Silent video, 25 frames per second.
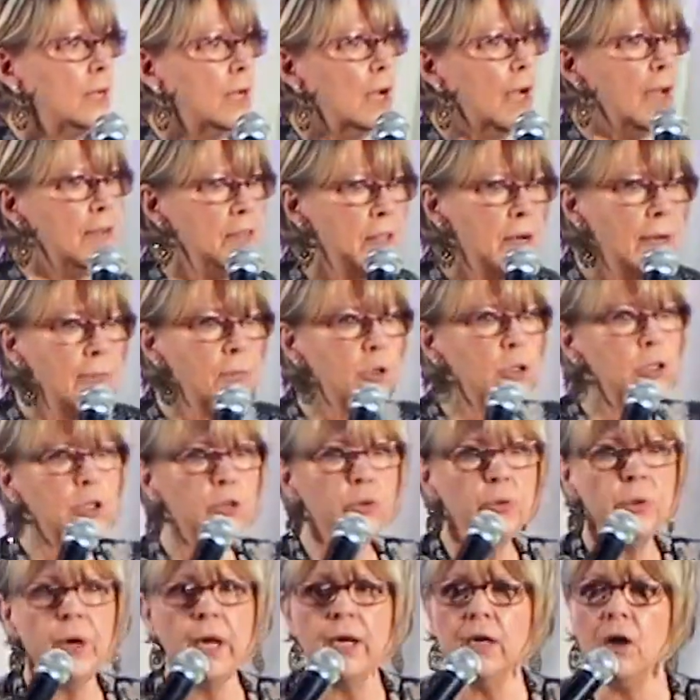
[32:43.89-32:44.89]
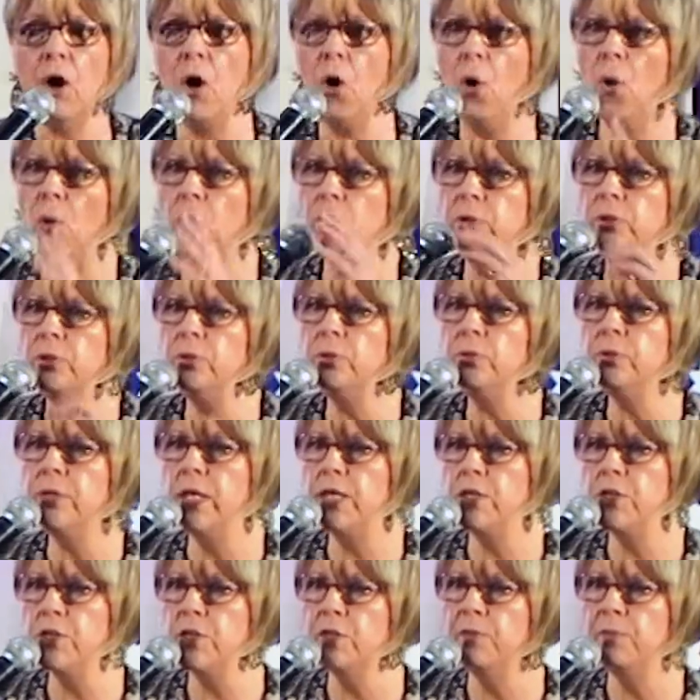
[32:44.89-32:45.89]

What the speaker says: And then I'm going to create a whole new nation